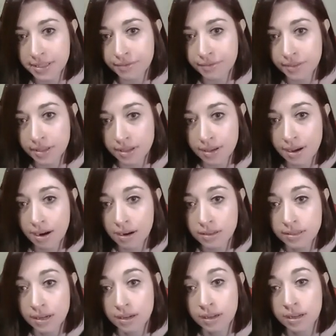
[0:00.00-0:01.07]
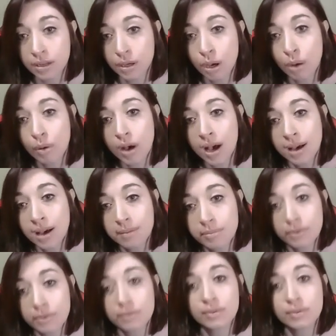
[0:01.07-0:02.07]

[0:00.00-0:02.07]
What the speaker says: for the cards are going to go up,